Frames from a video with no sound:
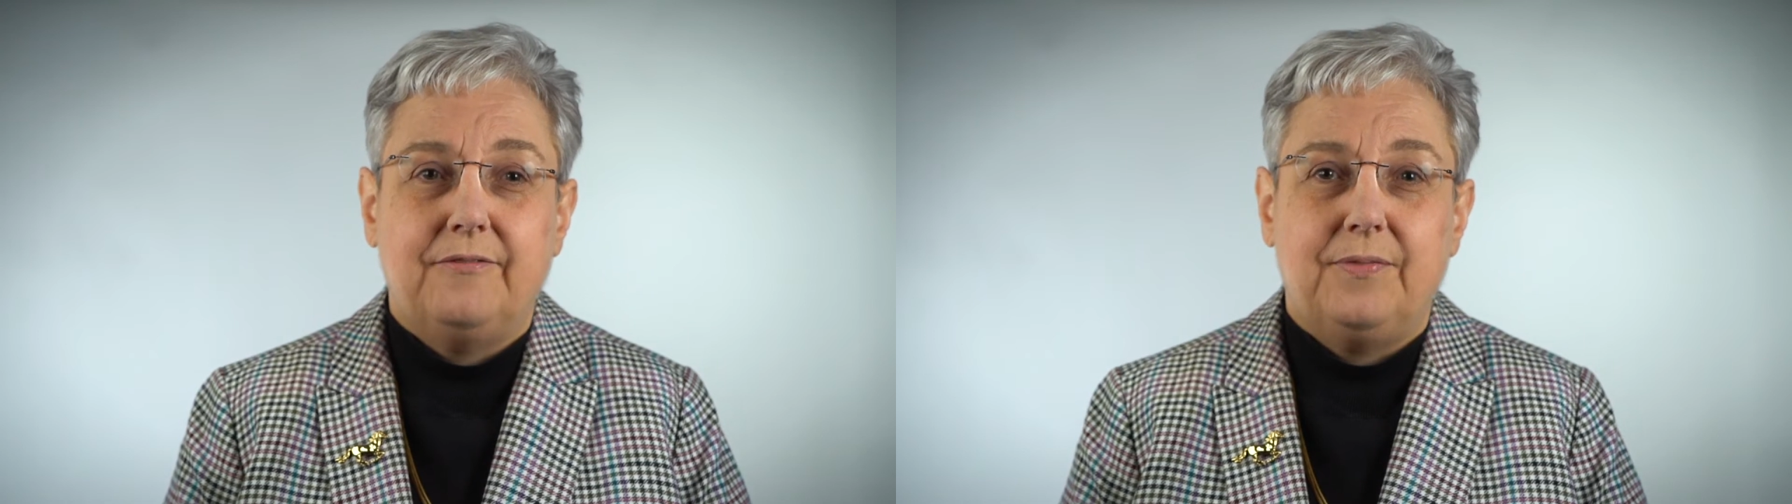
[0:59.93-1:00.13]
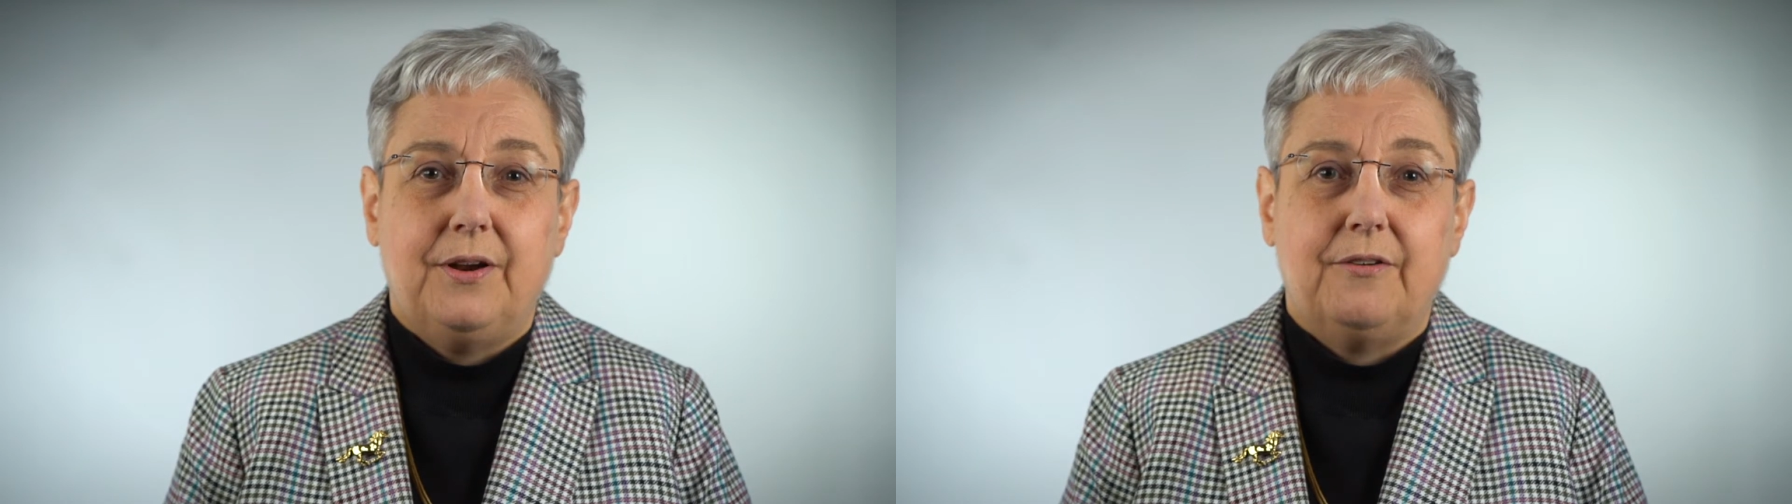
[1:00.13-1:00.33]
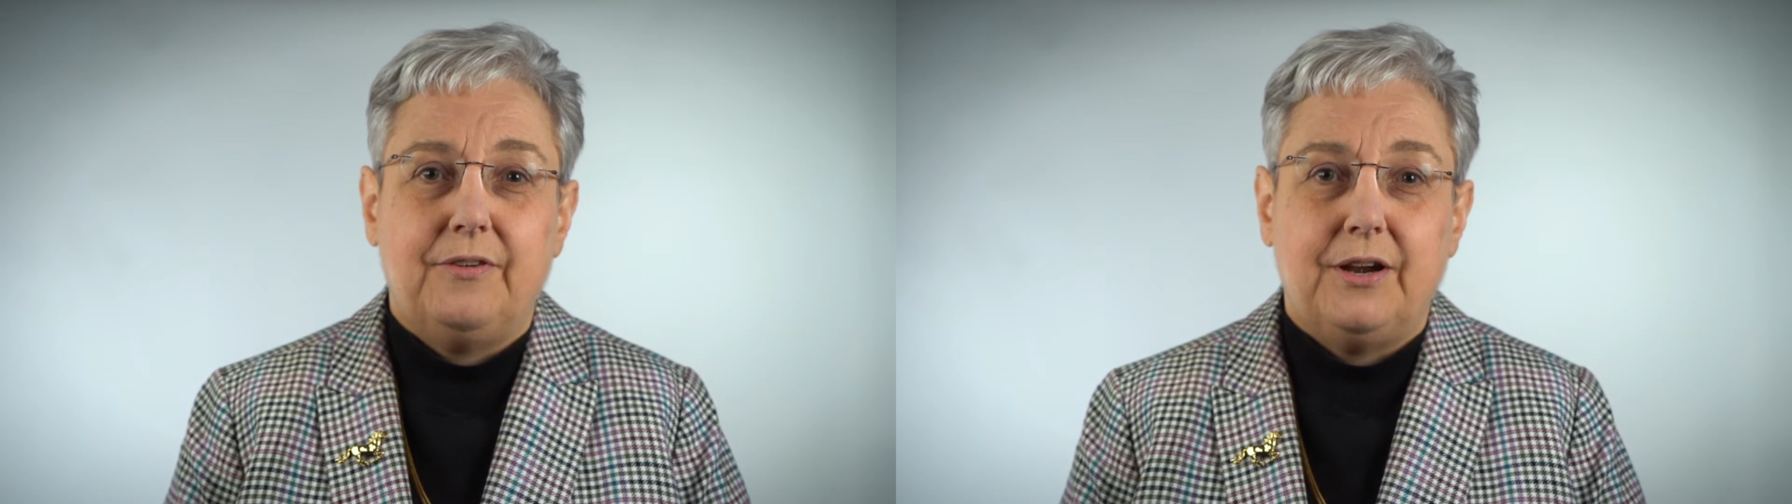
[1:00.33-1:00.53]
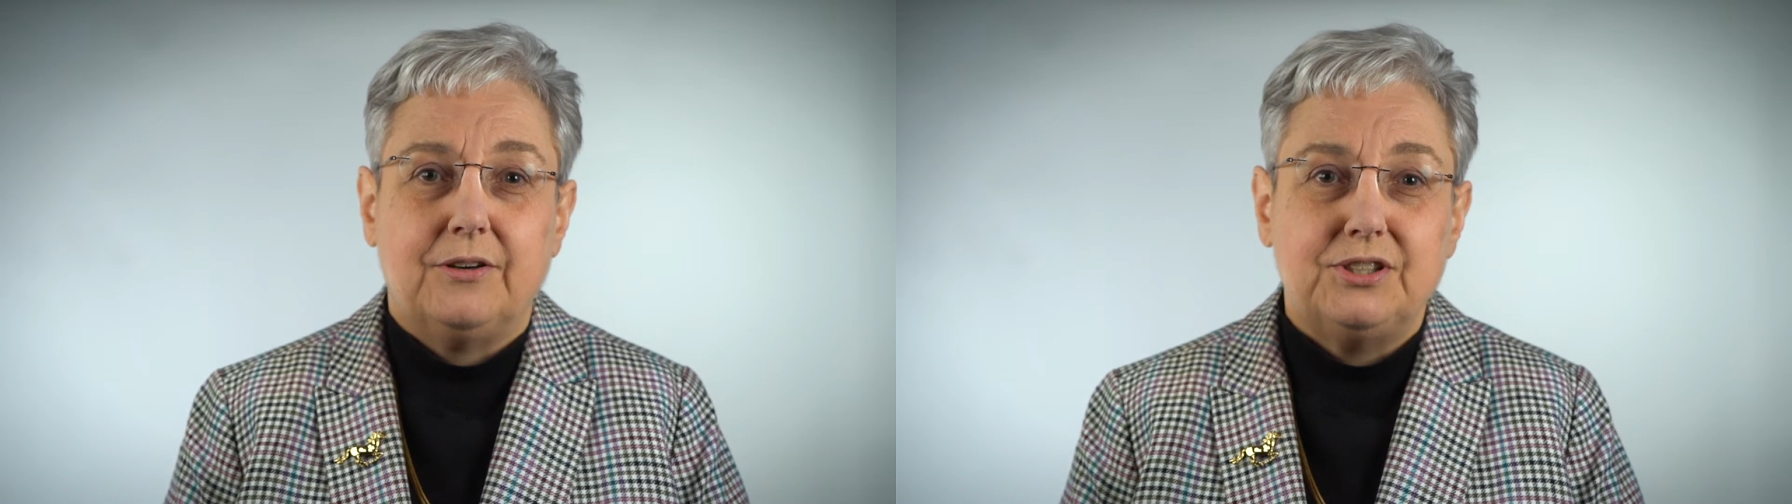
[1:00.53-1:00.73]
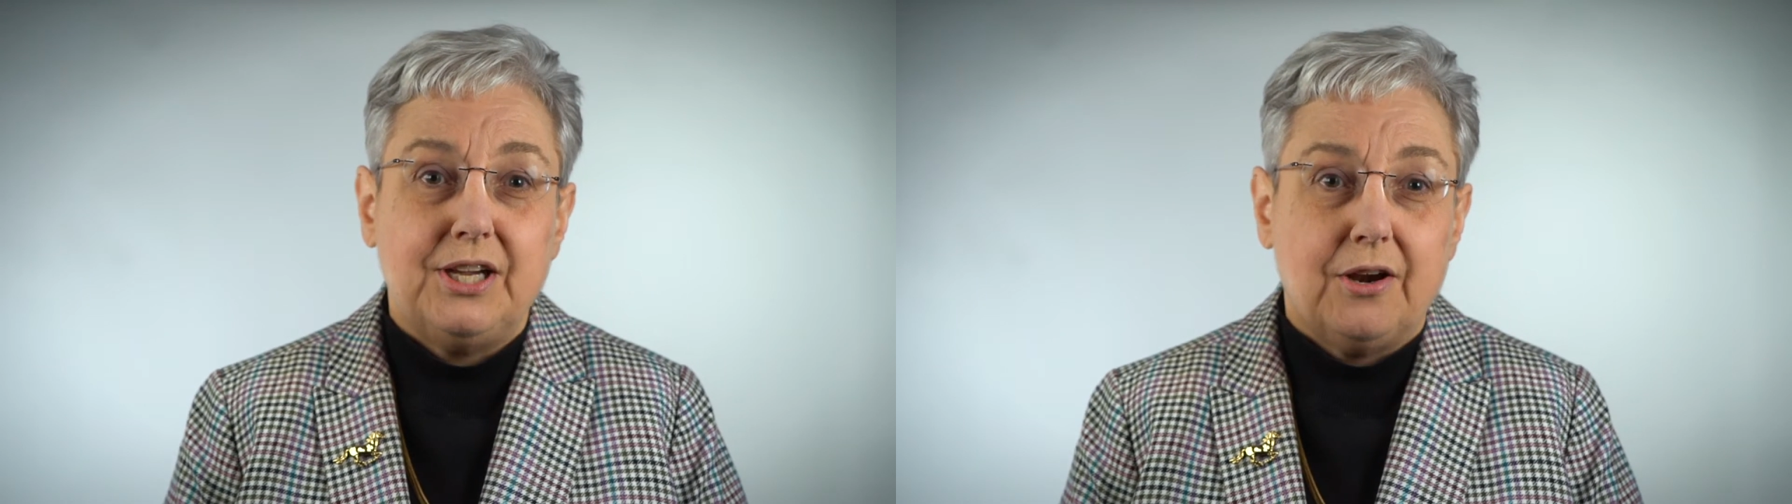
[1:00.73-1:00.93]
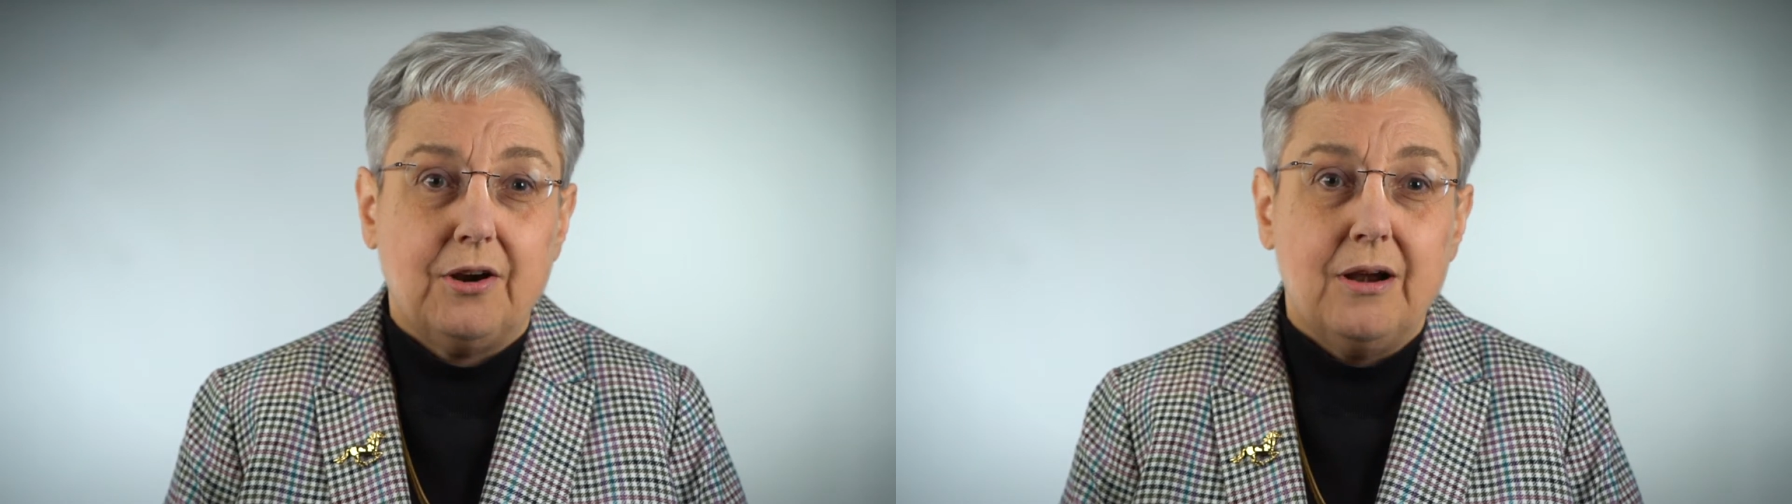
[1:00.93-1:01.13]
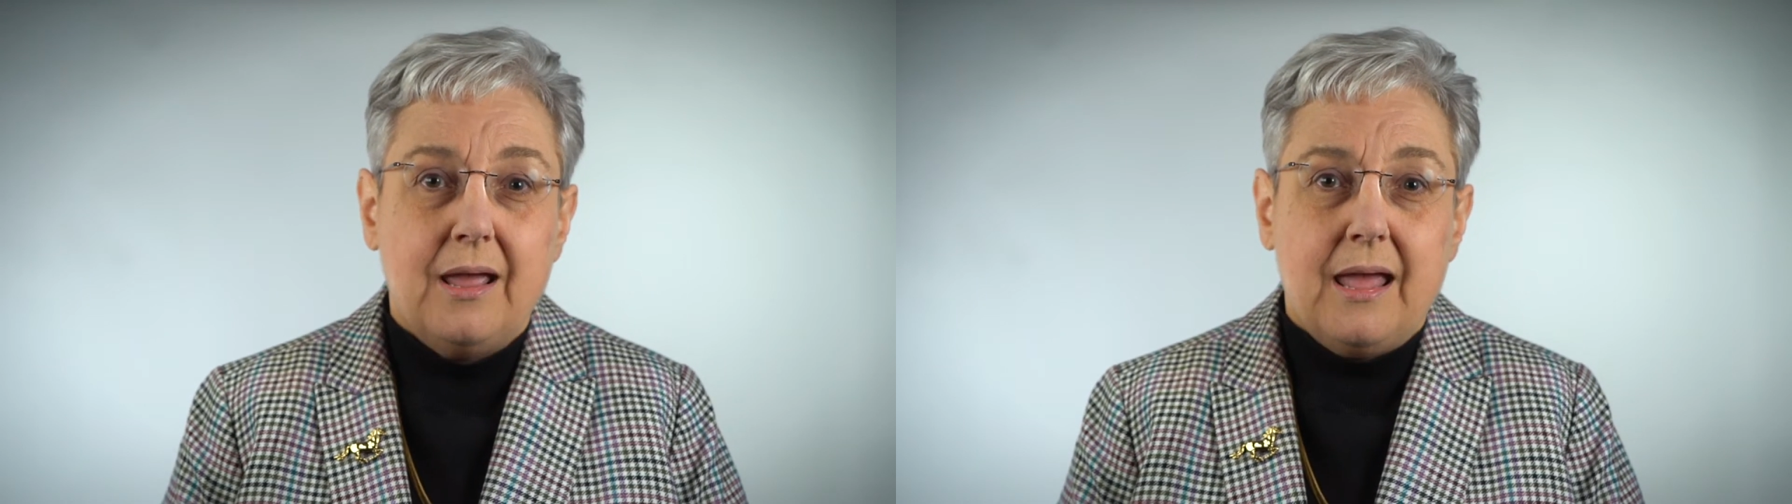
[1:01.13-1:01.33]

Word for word: their fair share,